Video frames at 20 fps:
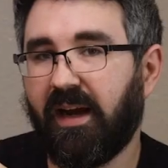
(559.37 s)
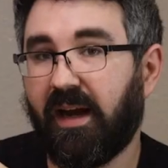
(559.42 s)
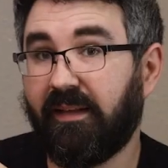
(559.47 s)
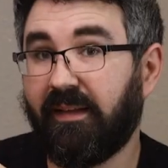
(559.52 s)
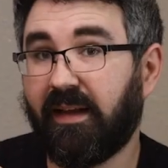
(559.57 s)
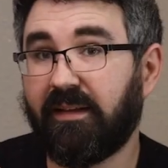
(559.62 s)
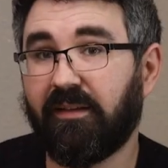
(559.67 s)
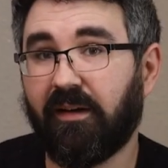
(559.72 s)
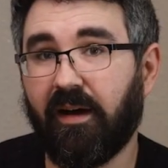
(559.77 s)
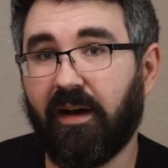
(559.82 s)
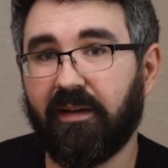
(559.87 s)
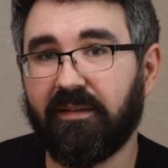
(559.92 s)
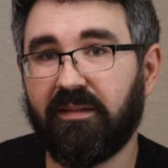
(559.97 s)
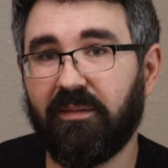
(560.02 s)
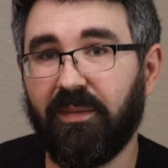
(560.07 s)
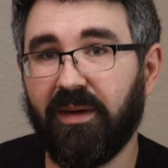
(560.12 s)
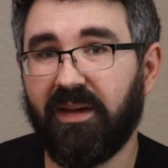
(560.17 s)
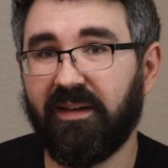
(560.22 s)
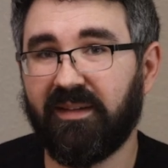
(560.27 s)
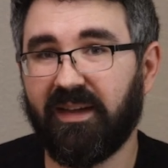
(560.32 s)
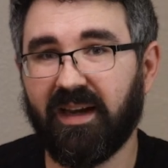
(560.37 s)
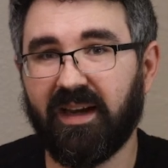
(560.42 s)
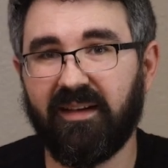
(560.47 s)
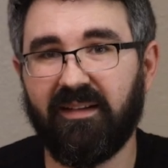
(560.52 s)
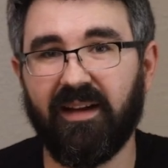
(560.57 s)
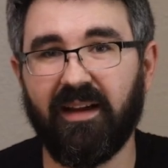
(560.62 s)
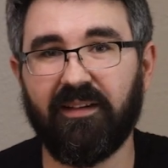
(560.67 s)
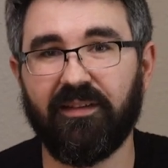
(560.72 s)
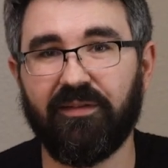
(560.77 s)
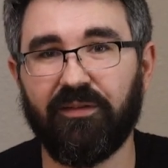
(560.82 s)
And that's awesome because I can
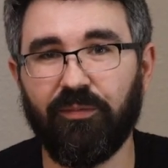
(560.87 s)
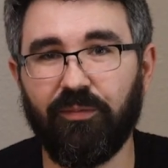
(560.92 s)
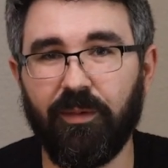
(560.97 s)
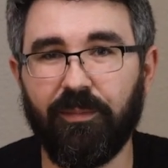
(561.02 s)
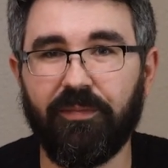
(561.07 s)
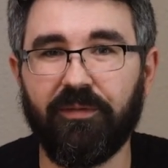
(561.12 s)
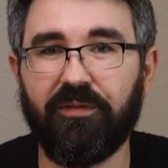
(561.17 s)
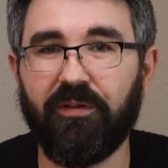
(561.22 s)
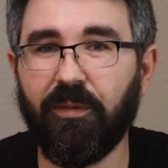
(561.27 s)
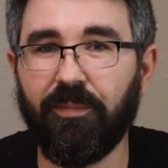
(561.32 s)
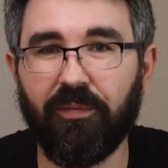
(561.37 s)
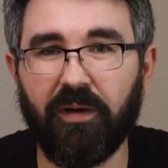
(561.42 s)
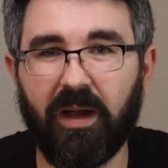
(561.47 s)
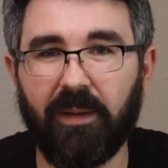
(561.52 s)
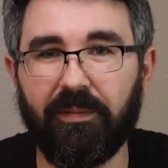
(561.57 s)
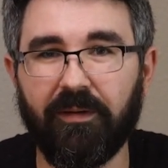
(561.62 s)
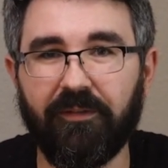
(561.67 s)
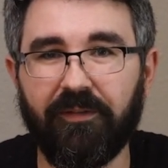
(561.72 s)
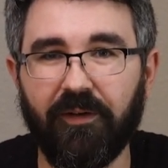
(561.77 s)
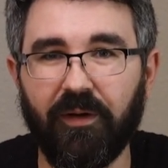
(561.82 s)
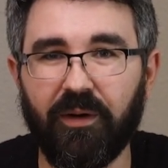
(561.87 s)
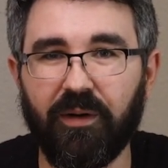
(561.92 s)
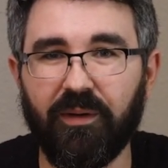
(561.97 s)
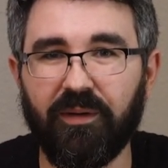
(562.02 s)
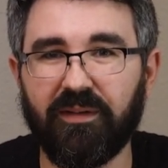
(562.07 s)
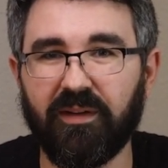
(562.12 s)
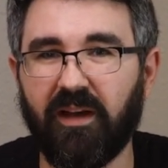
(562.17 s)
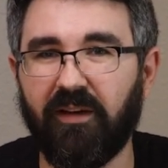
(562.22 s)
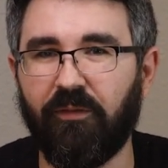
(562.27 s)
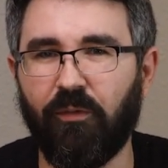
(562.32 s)
take super epic
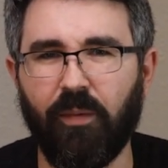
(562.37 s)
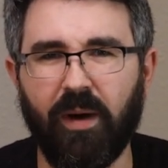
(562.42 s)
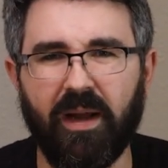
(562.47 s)
photos of